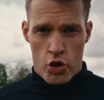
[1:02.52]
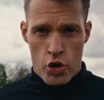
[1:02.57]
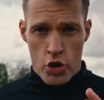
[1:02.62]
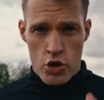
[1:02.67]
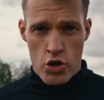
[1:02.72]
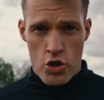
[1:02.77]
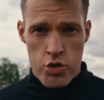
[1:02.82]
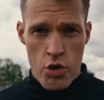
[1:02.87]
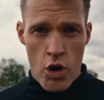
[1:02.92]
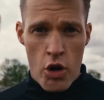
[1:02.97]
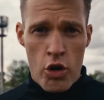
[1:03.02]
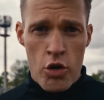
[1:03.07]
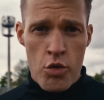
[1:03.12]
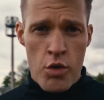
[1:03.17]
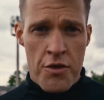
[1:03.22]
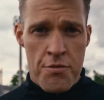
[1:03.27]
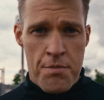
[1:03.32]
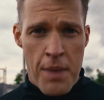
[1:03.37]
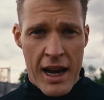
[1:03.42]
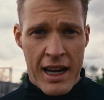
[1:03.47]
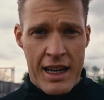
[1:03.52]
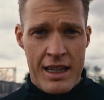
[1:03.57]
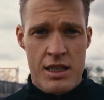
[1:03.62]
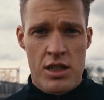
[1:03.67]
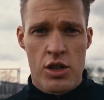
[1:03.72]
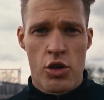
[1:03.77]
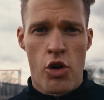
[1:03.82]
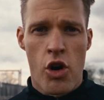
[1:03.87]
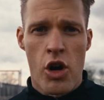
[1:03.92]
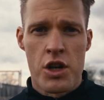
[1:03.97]
control with
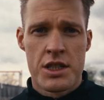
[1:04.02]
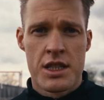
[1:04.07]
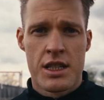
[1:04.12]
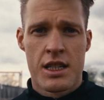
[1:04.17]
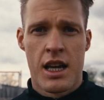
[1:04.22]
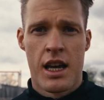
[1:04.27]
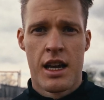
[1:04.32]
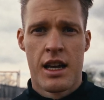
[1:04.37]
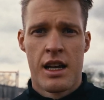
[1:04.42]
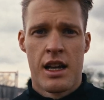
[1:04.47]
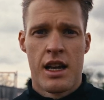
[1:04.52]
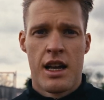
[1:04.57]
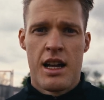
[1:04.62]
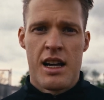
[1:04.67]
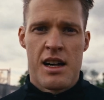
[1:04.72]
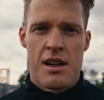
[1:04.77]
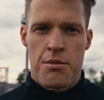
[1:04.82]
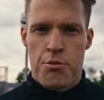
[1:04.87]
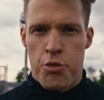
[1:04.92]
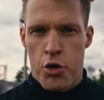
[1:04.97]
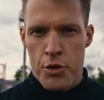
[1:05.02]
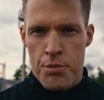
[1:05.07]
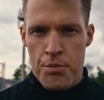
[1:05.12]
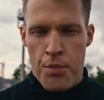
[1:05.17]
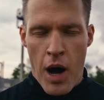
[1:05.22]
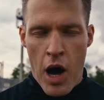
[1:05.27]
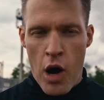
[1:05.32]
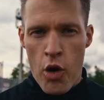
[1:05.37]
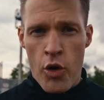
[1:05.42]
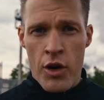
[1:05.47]
backhand's cross, put
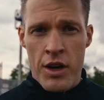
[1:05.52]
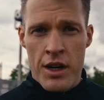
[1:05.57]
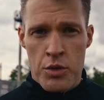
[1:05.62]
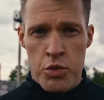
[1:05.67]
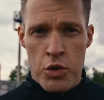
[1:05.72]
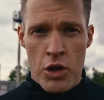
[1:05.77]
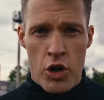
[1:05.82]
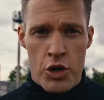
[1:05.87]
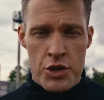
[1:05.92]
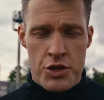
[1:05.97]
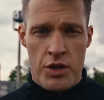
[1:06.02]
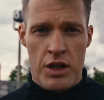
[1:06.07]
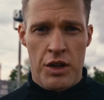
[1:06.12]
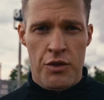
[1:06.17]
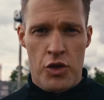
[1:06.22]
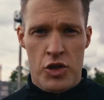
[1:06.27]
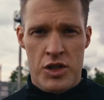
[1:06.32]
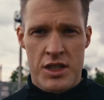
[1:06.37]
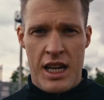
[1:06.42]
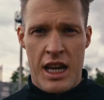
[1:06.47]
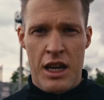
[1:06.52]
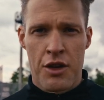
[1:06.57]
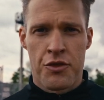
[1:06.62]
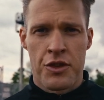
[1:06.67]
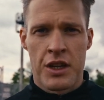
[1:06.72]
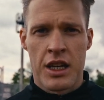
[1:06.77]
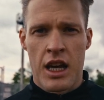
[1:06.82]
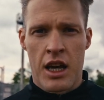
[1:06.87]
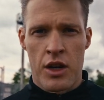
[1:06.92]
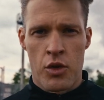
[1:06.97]
power, it will also give you
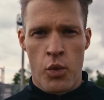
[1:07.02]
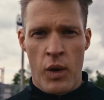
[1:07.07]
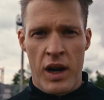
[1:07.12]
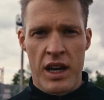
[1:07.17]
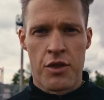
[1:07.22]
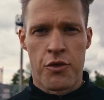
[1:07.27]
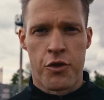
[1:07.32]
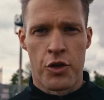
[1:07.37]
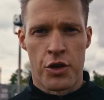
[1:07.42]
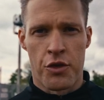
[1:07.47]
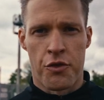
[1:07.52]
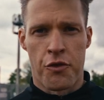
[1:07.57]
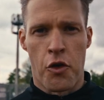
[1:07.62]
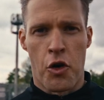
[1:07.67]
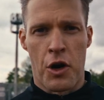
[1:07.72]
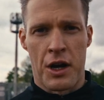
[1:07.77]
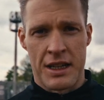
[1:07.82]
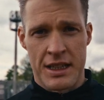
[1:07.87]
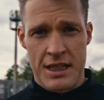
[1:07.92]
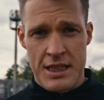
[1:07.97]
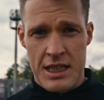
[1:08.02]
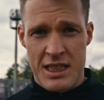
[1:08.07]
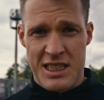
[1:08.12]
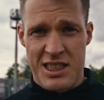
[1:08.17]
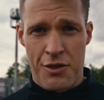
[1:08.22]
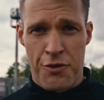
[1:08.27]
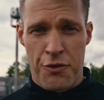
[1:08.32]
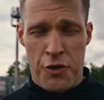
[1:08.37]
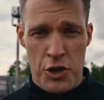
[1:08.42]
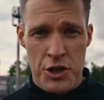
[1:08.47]
safety, and wait for the forehand. This is
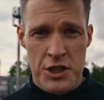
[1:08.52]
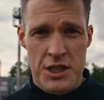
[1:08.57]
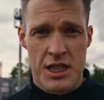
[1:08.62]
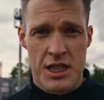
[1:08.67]
the first